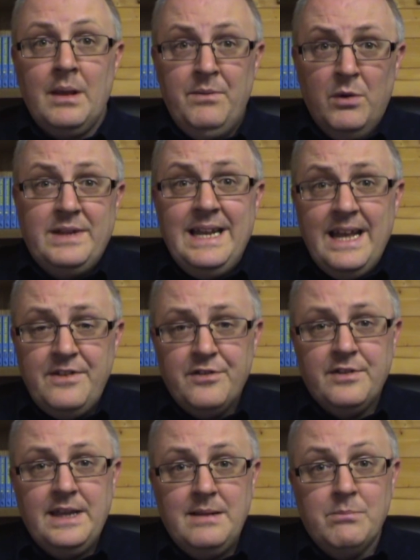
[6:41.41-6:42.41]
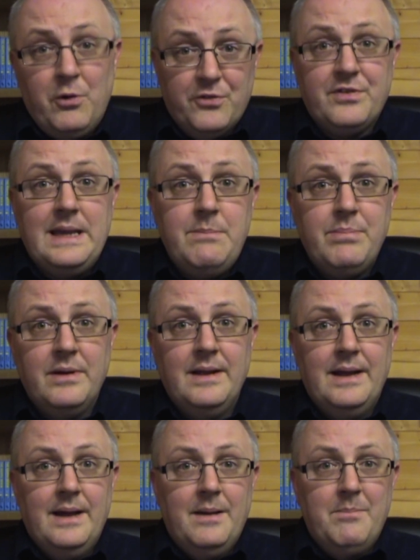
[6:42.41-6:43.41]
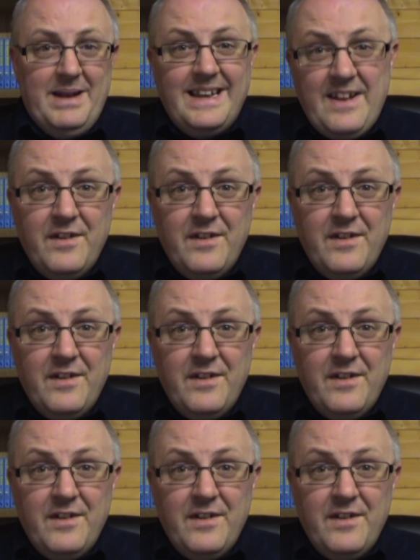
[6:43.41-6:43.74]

So teenagers need more sleep, but at